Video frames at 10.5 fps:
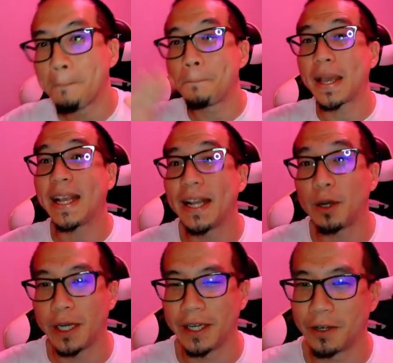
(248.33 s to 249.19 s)

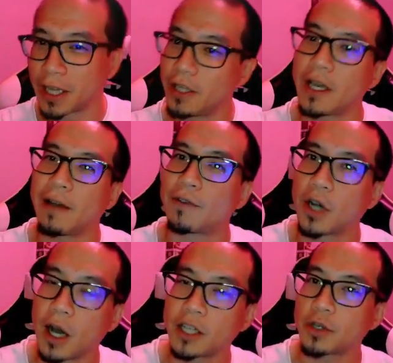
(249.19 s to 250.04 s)
Period. Okay, you have
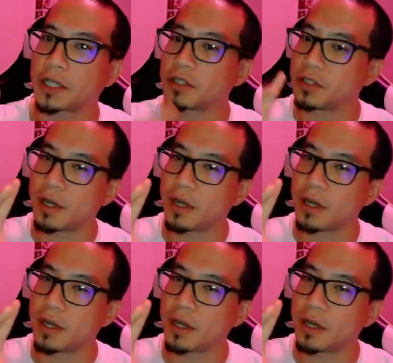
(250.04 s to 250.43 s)
Contractors,